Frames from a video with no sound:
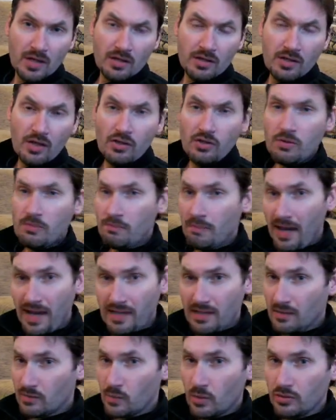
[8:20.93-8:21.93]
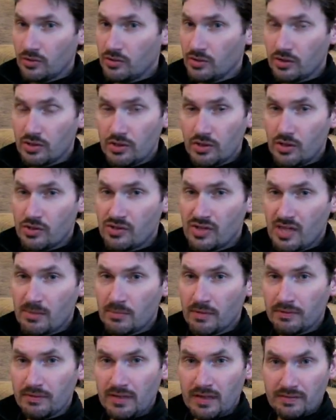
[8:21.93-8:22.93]
Now, you might want to accuse them
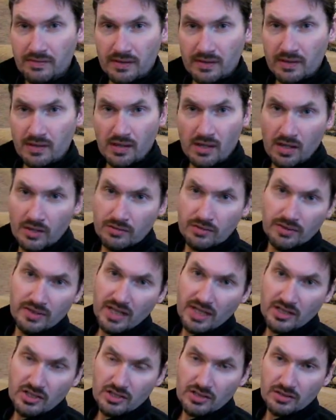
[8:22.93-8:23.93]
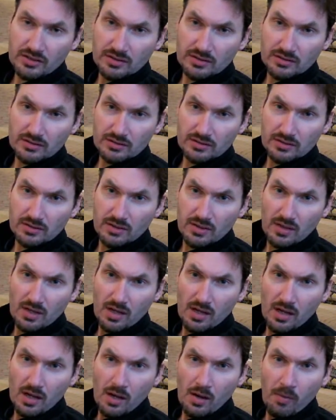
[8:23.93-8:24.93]
of living a contradiction,
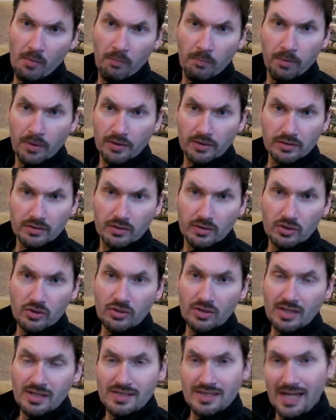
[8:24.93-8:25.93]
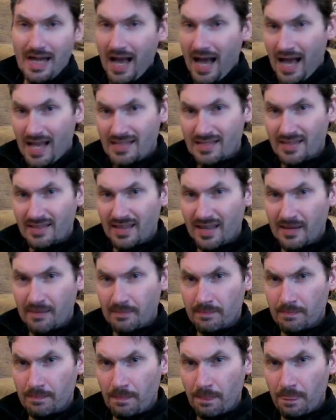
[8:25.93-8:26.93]
but you need to ask them,
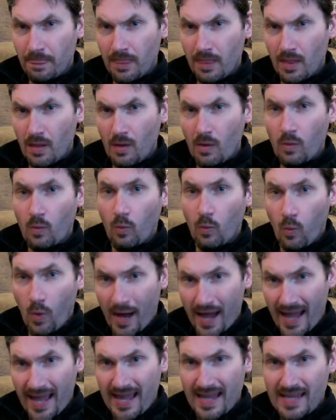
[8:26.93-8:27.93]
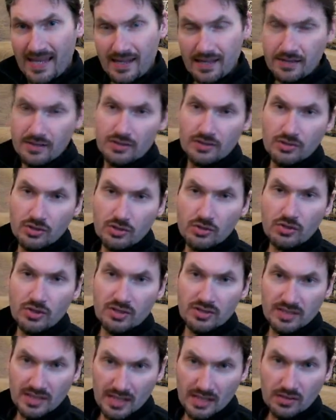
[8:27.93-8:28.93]
why do you
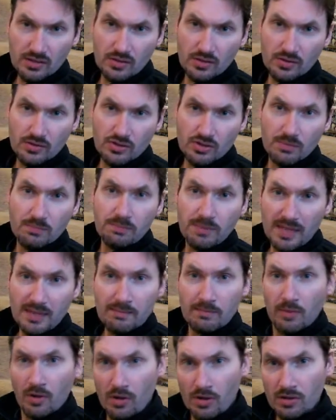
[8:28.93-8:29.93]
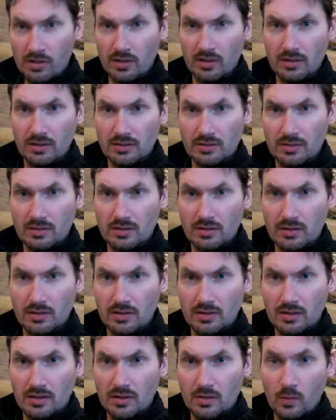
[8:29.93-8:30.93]
continue to be moral
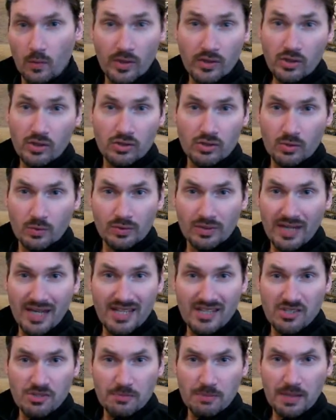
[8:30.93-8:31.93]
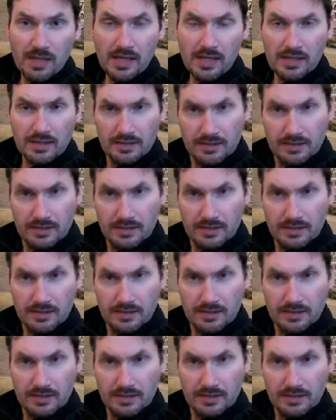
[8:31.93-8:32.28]
when you don't need to be?